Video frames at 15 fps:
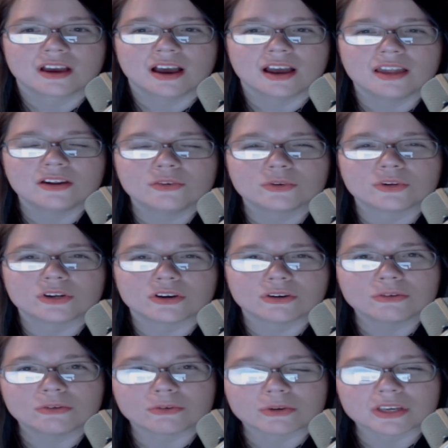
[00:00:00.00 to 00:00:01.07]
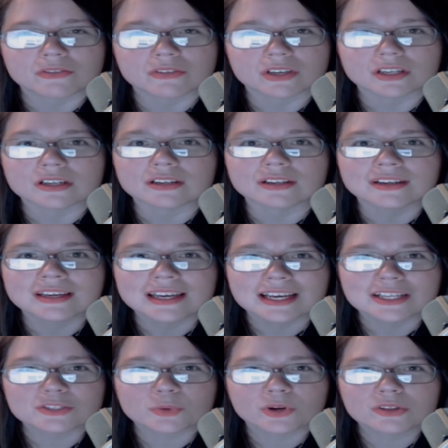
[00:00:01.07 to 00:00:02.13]
I don't know, even.
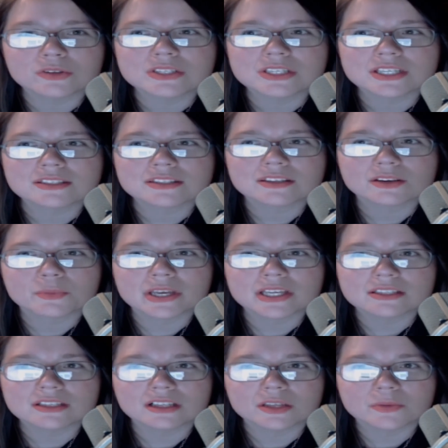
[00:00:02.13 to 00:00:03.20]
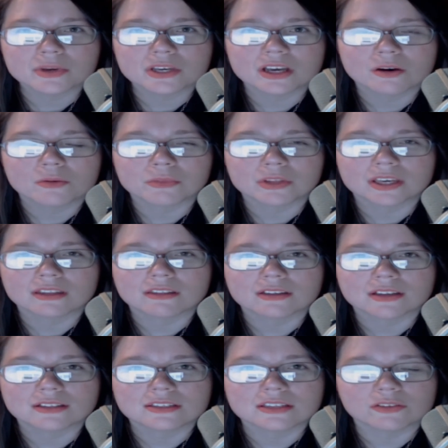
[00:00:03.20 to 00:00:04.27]
It's one of those things, they basically become like
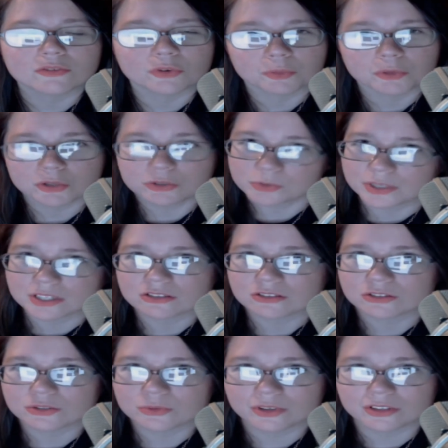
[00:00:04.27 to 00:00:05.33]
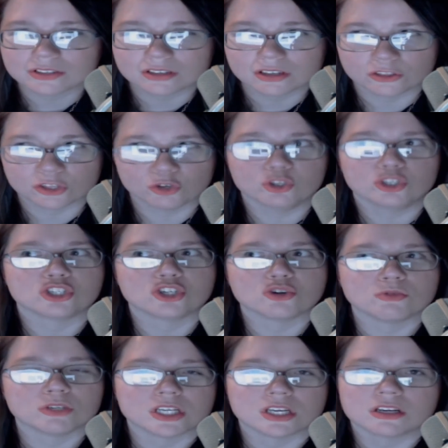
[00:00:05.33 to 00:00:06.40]
that scene from Ghostbusters where it's like, there is no
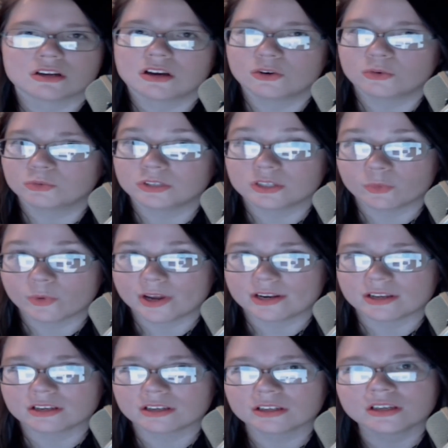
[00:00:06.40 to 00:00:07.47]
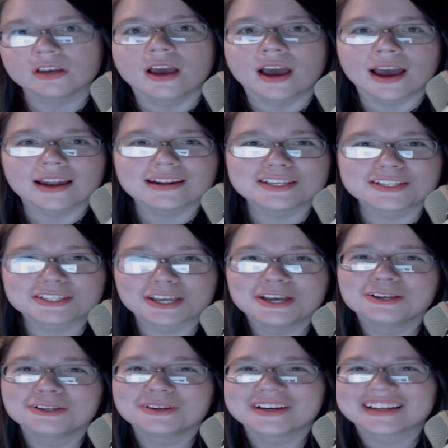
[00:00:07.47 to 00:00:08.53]
Dana, only wedding. And
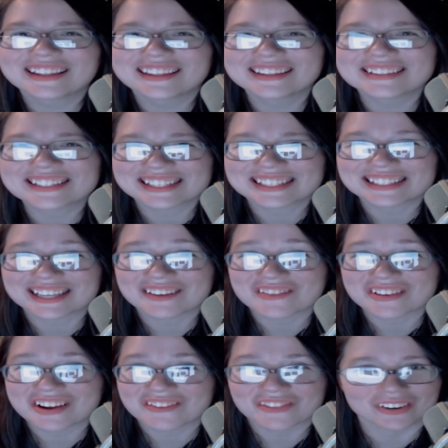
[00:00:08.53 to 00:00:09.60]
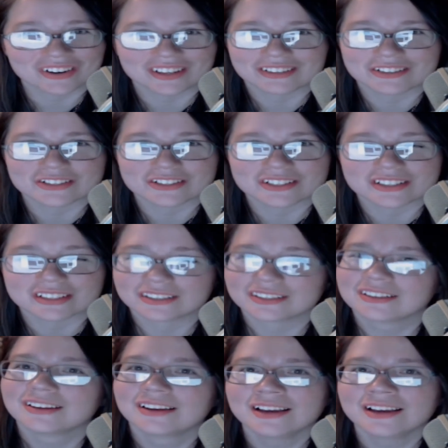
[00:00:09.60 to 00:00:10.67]
it's one of those things I've never understood.
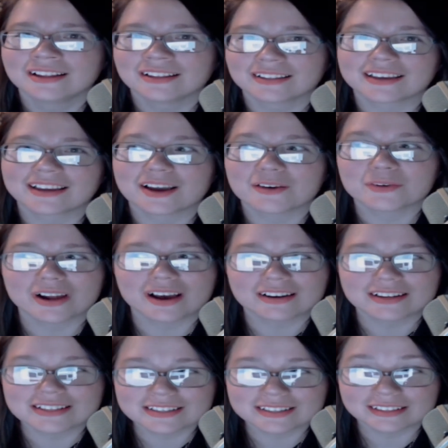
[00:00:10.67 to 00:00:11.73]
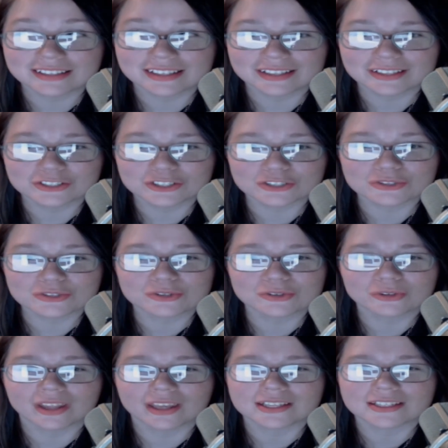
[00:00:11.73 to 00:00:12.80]
Like, I would honestly just
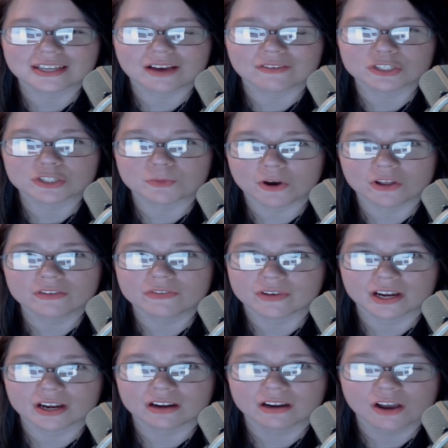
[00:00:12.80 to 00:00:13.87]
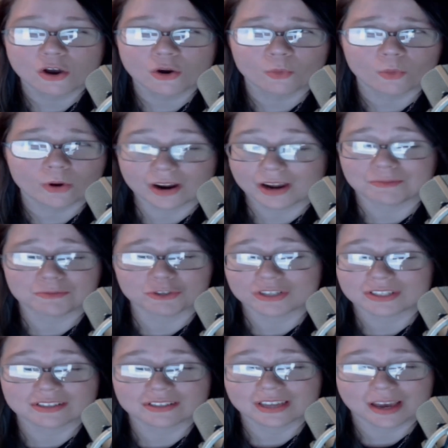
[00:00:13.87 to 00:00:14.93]
like to have a small affair where I'm
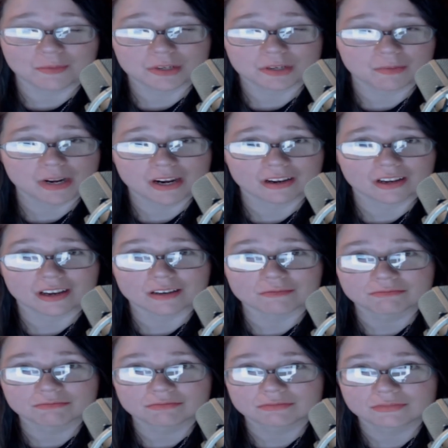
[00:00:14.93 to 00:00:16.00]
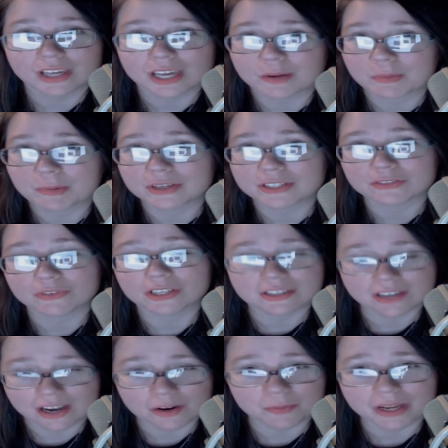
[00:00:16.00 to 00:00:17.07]
dressed as Captain America and my best friend's
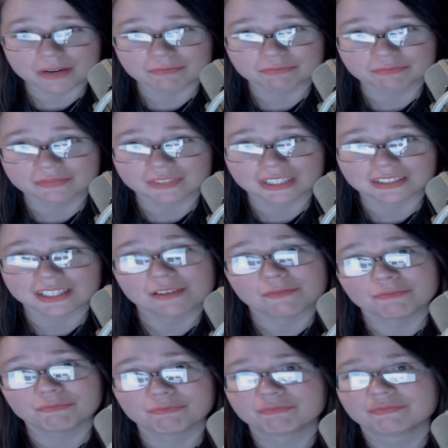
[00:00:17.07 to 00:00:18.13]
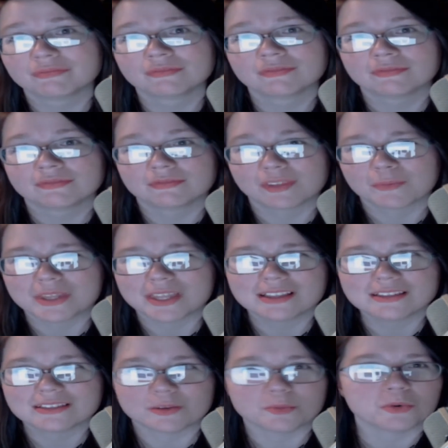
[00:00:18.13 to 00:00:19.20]
Iron Man. That's it. I mean,
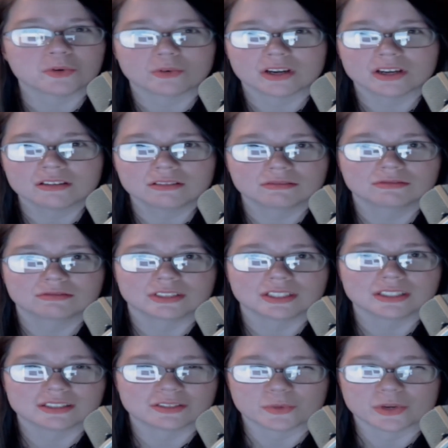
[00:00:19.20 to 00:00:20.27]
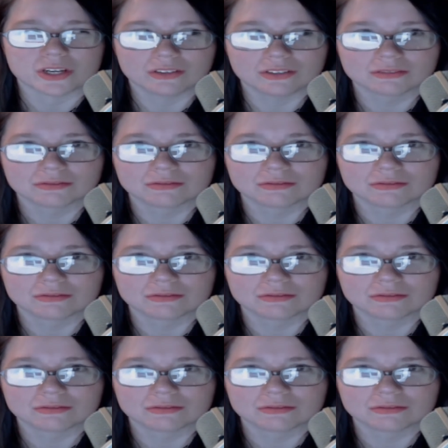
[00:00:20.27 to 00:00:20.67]
that's simple, right? That's not weird.